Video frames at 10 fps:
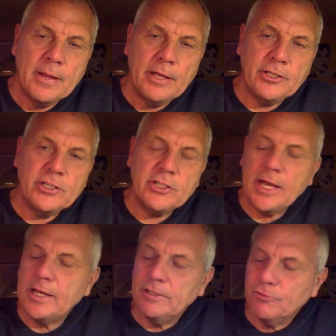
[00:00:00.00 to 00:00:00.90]
It is the
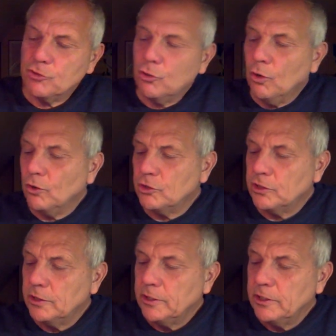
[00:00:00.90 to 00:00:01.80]
Eight of
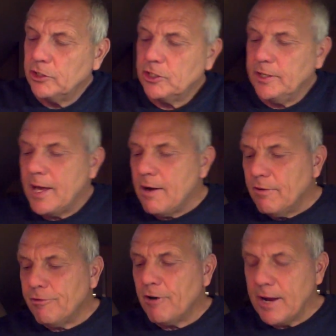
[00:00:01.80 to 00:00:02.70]
Swords. You see, they're
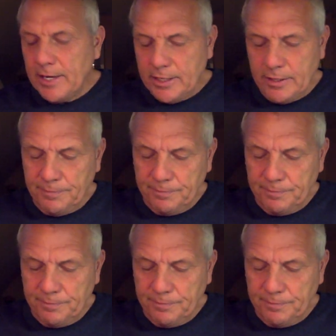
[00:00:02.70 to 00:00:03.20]
afraid